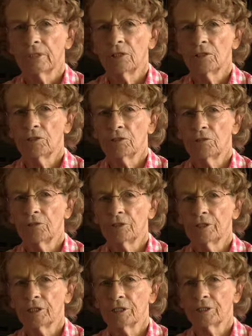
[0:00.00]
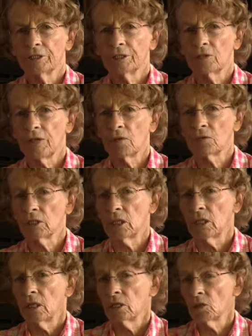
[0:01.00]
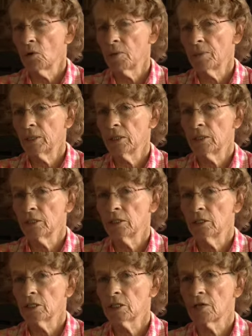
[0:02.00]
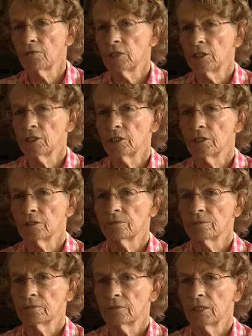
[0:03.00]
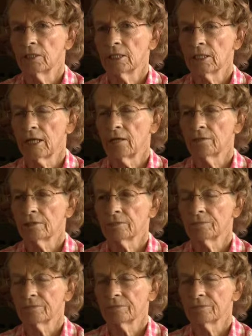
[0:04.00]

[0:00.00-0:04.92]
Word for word: on the 31st. So that was so I've been here seven years in this house.